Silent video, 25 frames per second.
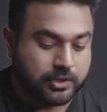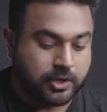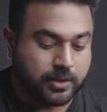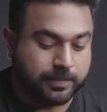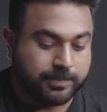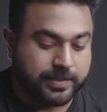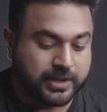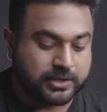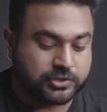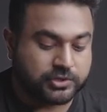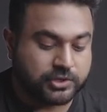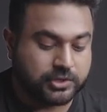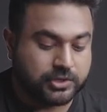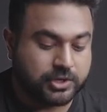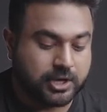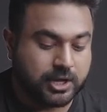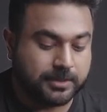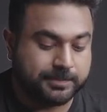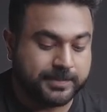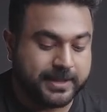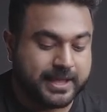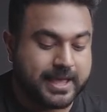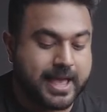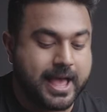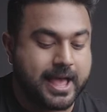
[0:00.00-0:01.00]
Your pick should
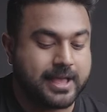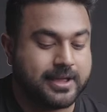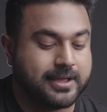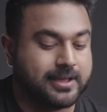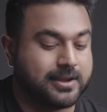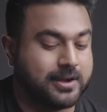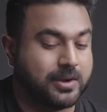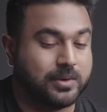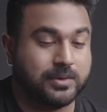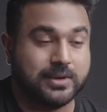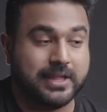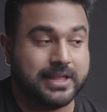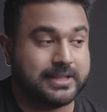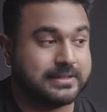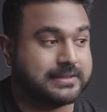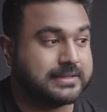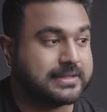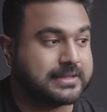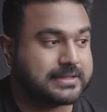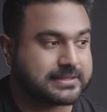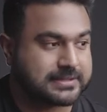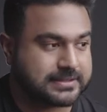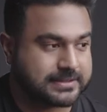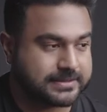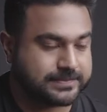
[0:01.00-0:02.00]
not be hanging around
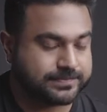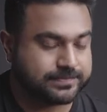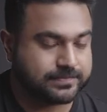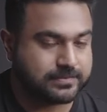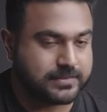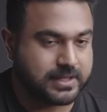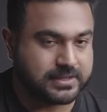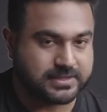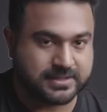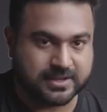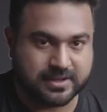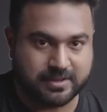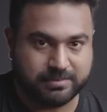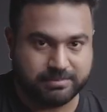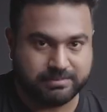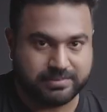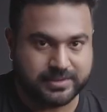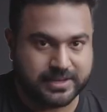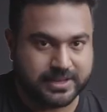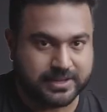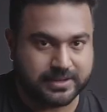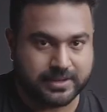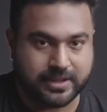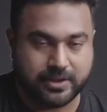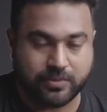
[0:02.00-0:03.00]
like this. That's a
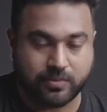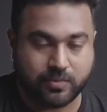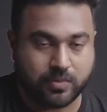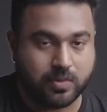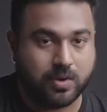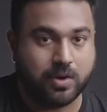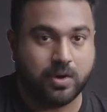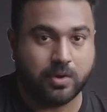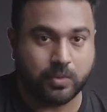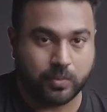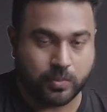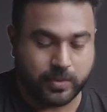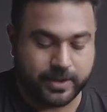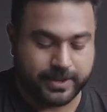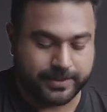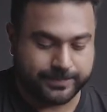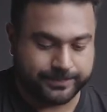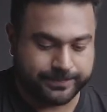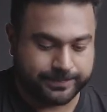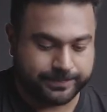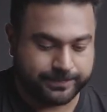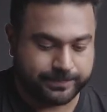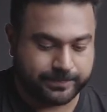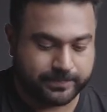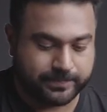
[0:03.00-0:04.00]
completely wrong way.